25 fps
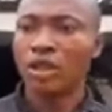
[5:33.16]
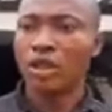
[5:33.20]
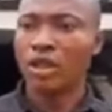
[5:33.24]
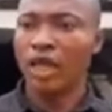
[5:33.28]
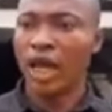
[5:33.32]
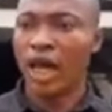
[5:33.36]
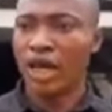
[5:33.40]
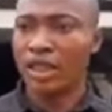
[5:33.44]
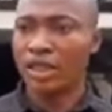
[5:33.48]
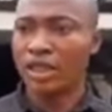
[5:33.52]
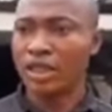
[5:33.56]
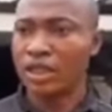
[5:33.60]

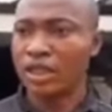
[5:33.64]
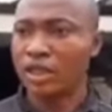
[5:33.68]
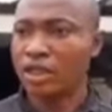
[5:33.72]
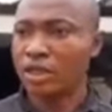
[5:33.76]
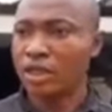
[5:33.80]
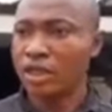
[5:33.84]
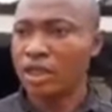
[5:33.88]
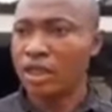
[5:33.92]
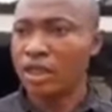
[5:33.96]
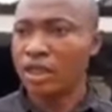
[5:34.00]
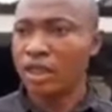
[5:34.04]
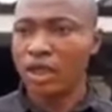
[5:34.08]
Yes.
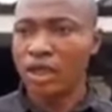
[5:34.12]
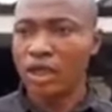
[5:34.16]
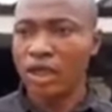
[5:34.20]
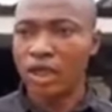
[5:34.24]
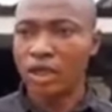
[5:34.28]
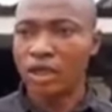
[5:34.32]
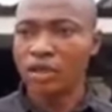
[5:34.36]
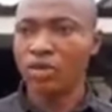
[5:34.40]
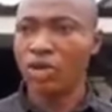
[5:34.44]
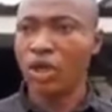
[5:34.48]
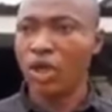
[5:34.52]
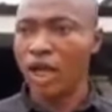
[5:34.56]

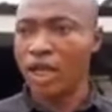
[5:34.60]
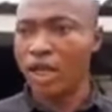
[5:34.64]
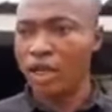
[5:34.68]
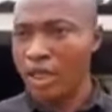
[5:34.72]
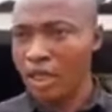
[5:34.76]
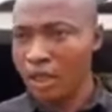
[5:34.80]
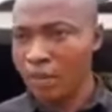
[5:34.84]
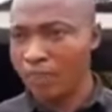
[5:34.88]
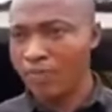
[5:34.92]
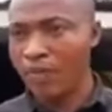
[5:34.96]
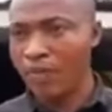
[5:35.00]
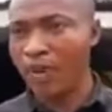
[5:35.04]
During
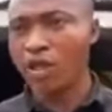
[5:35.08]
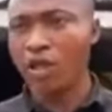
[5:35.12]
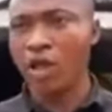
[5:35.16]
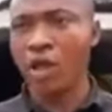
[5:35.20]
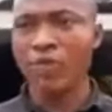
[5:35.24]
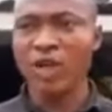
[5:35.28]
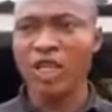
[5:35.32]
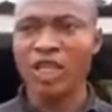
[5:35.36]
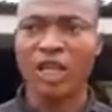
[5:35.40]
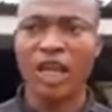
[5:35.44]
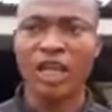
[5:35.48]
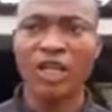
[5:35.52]
Peter
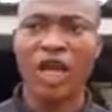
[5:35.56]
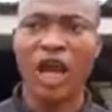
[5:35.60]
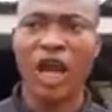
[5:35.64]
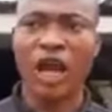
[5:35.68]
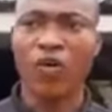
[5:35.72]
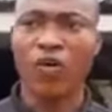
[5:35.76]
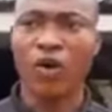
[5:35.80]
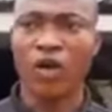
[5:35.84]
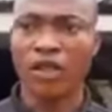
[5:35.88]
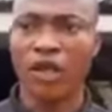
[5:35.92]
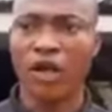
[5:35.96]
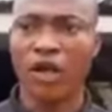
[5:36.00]
Obi's tenure,
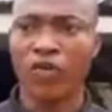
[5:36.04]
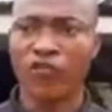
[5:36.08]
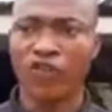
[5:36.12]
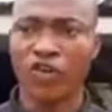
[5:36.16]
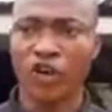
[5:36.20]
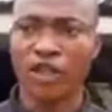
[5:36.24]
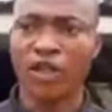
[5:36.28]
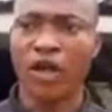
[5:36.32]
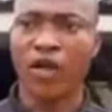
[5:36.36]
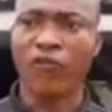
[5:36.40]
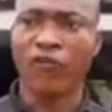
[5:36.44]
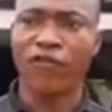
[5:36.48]
I was a
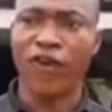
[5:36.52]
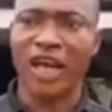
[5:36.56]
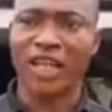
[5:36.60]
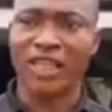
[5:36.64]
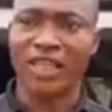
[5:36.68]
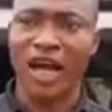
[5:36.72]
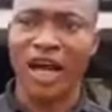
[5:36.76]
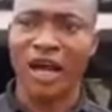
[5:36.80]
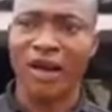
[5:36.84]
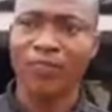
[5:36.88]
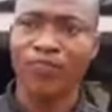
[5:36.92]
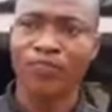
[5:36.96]
freedom
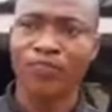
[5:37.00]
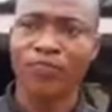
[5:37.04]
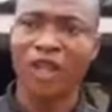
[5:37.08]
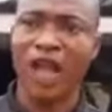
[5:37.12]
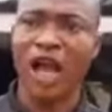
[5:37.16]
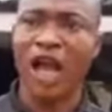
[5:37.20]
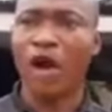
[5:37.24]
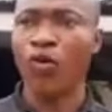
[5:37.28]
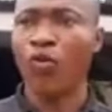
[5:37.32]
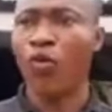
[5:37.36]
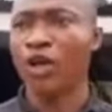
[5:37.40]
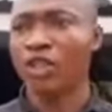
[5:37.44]
fighter.
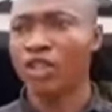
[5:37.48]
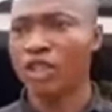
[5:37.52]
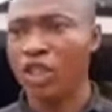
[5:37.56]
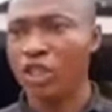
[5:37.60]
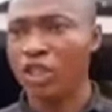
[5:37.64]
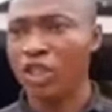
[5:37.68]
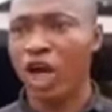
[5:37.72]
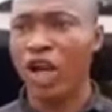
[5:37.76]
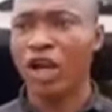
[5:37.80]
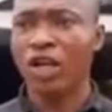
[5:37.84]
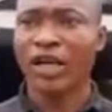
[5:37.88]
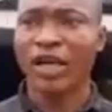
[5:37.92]
I was the
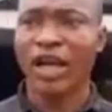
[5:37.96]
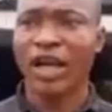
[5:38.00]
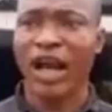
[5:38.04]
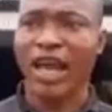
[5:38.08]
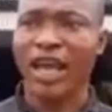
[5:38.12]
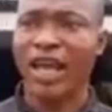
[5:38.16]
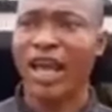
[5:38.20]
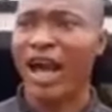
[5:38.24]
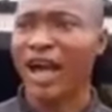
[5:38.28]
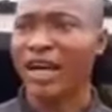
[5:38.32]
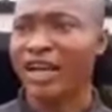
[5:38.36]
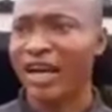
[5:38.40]
young
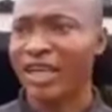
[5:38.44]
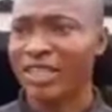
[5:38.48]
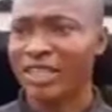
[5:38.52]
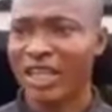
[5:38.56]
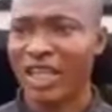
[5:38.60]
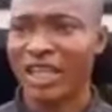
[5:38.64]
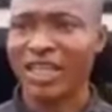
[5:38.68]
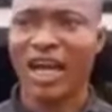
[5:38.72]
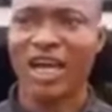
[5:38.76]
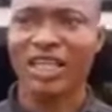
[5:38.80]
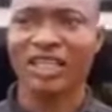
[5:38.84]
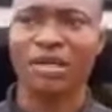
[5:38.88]
guy
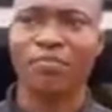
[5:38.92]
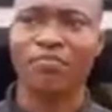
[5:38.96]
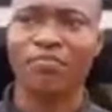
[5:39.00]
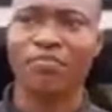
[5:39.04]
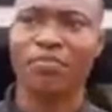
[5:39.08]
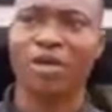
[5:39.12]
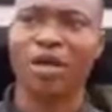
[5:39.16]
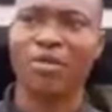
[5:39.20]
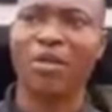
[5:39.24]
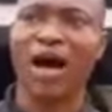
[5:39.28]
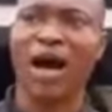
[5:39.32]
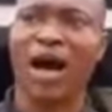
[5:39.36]
arrested at
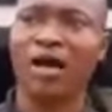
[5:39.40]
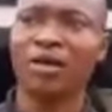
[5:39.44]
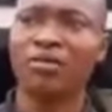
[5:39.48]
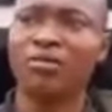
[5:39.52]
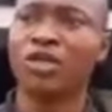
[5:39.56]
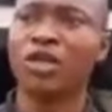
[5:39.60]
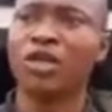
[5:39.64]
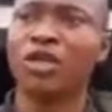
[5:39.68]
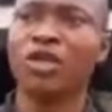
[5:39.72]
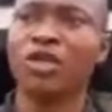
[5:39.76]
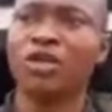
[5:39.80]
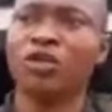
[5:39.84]
Mpipa
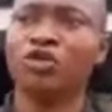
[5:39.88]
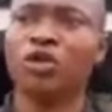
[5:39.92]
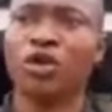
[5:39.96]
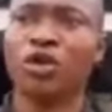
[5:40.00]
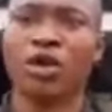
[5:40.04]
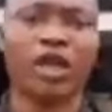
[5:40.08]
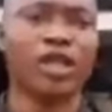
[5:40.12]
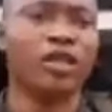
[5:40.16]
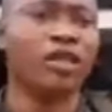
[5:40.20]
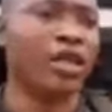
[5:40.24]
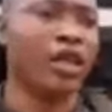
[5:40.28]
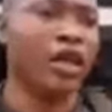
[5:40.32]

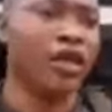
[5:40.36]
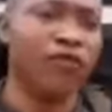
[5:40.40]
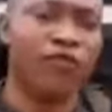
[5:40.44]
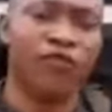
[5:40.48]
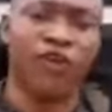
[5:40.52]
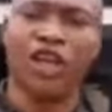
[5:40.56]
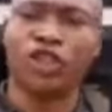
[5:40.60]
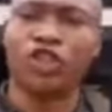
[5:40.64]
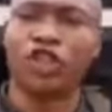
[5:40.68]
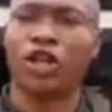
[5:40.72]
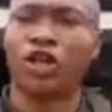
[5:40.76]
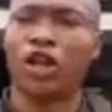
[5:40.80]
during the
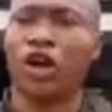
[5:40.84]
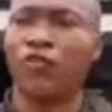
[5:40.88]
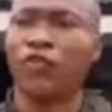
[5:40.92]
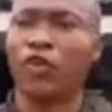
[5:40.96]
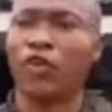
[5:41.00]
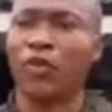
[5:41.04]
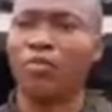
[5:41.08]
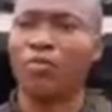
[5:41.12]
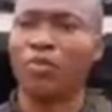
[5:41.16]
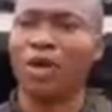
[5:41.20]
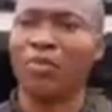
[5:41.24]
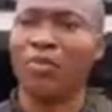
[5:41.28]
invasion of
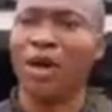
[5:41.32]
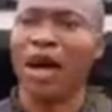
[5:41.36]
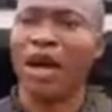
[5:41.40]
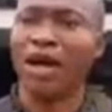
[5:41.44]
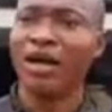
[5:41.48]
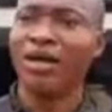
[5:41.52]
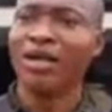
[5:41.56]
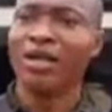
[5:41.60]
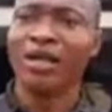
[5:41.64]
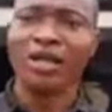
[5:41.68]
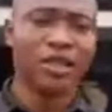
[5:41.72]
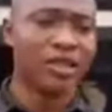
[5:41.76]
Mpipa.
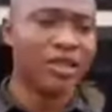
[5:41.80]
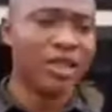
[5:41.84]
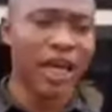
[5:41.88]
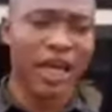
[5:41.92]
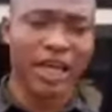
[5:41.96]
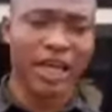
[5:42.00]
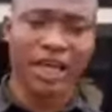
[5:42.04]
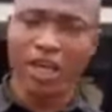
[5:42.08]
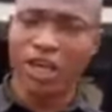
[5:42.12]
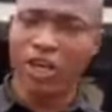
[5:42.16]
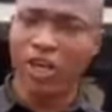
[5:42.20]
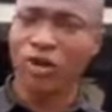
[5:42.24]

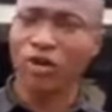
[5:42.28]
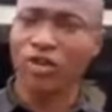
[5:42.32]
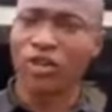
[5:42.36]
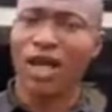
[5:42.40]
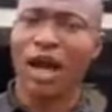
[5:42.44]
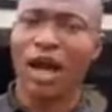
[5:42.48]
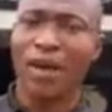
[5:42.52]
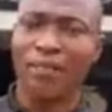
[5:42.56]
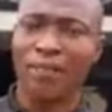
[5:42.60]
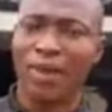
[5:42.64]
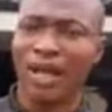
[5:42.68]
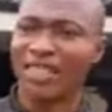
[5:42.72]
They killed
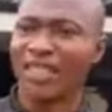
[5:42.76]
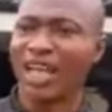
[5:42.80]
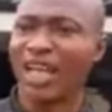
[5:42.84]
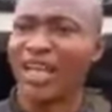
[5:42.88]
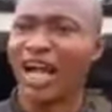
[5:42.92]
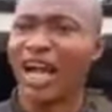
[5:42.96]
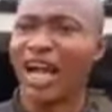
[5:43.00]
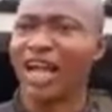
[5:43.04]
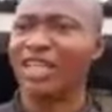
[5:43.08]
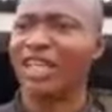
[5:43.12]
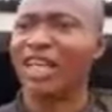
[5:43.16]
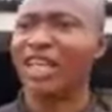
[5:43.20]
and
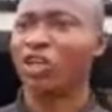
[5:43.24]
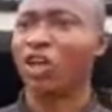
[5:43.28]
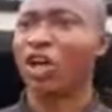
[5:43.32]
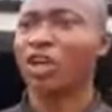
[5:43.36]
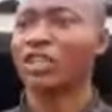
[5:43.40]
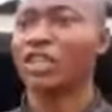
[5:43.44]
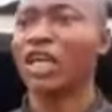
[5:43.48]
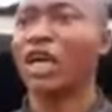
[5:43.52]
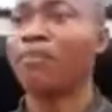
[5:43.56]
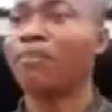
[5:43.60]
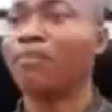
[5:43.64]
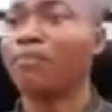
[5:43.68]
massacred
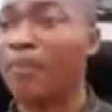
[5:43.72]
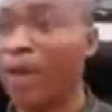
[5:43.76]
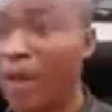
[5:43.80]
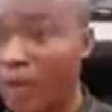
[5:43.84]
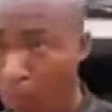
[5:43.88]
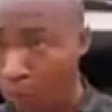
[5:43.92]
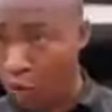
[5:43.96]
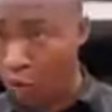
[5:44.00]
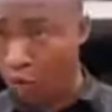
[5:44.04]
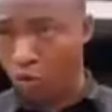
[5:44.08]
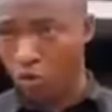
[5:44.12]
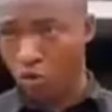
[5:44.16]
innocent
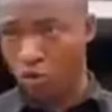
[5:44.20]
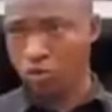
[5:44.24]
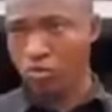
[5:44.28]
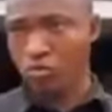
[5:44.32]
people.